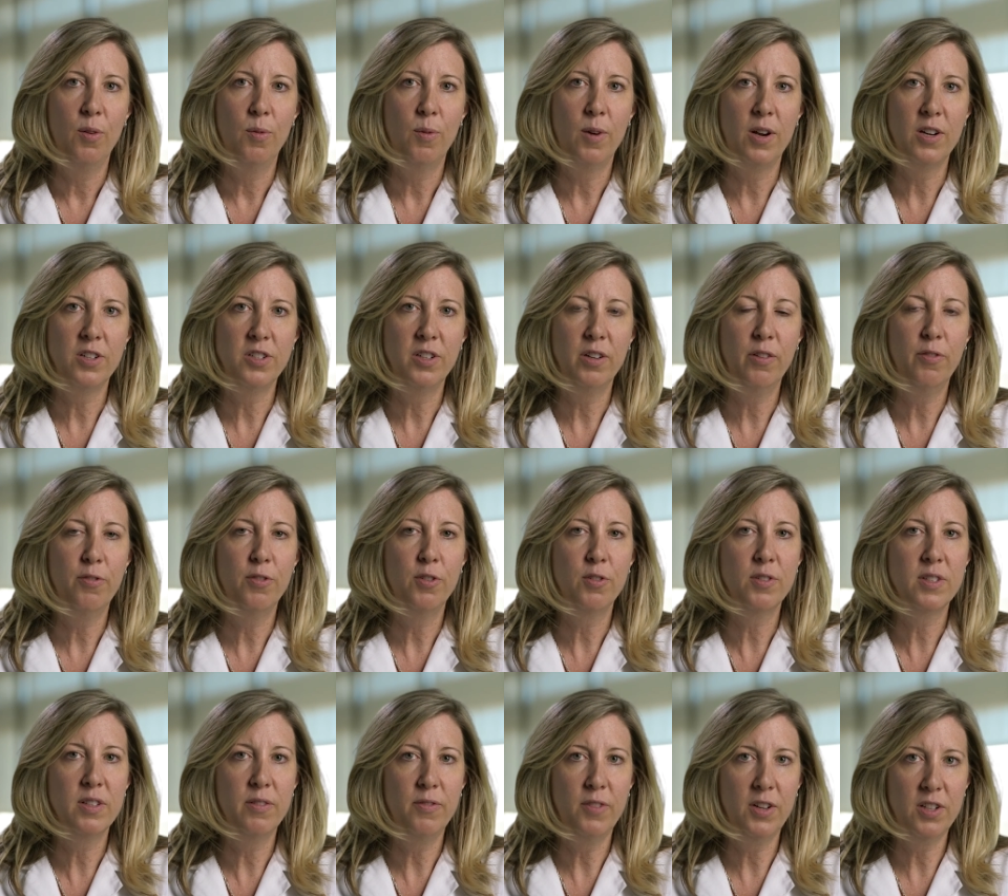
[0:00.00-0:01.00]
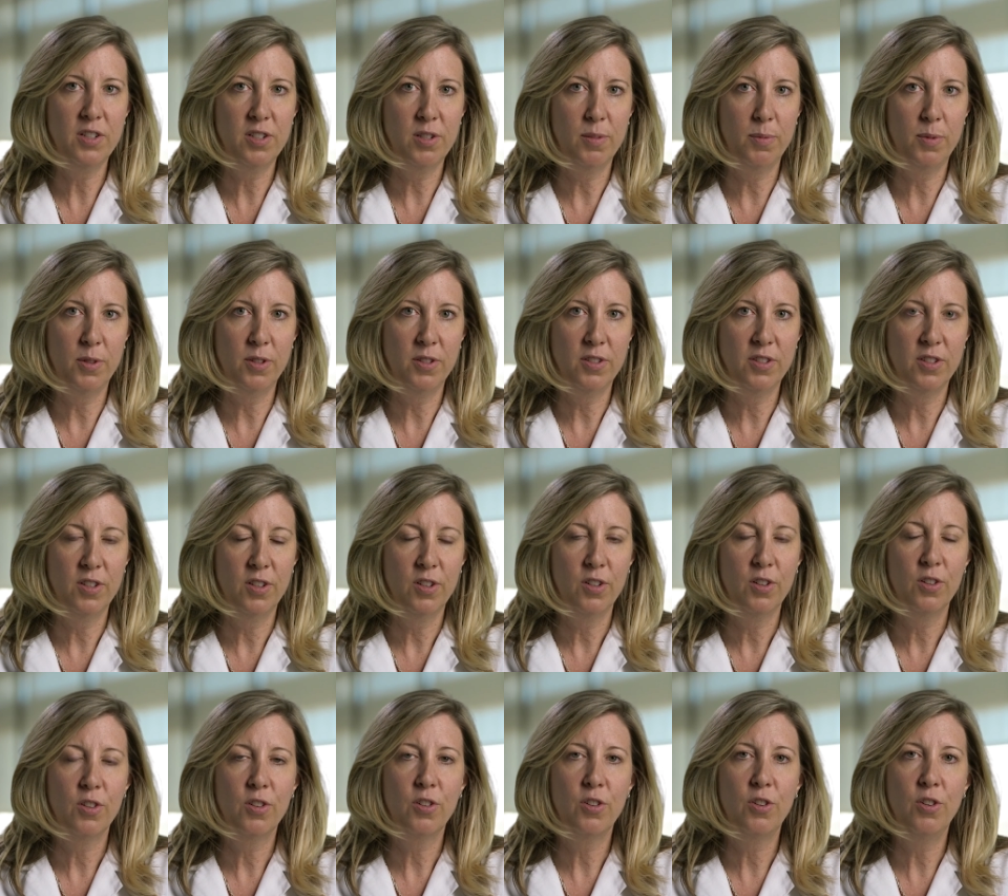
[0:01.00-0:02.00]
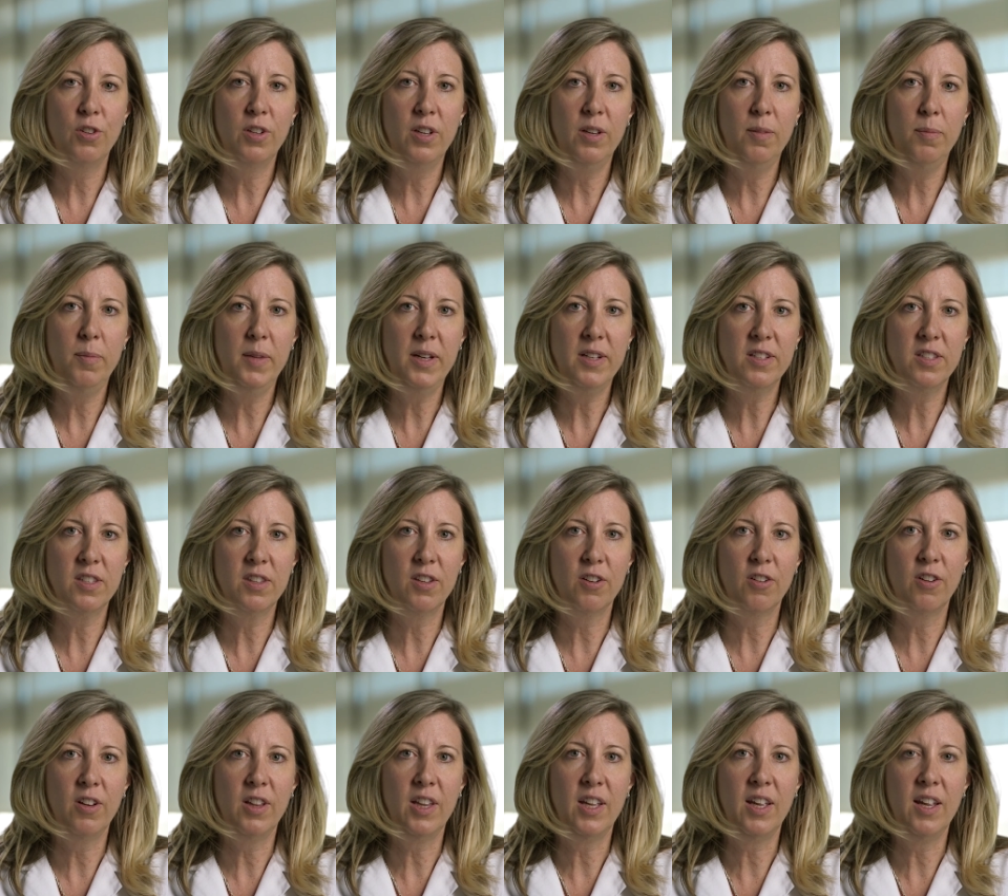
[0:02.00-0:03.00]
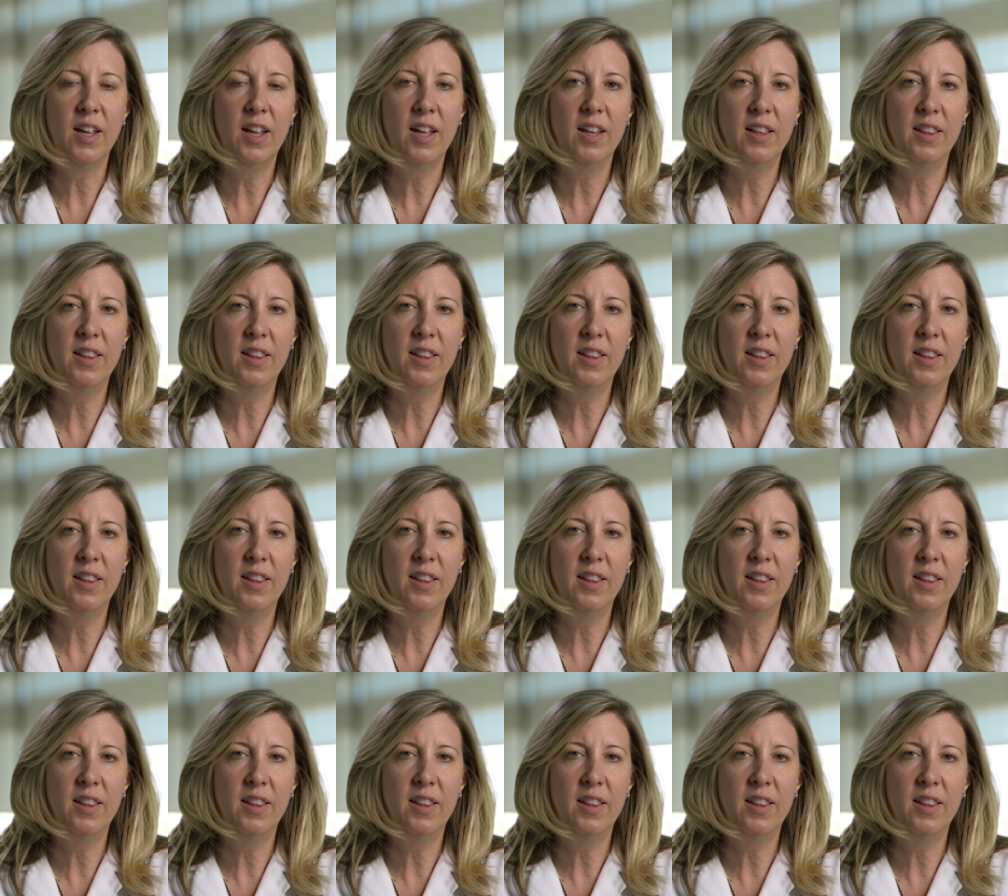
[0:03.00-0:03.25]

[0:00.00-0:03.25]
washing fruits and vegetables, cooking meats thoroughly,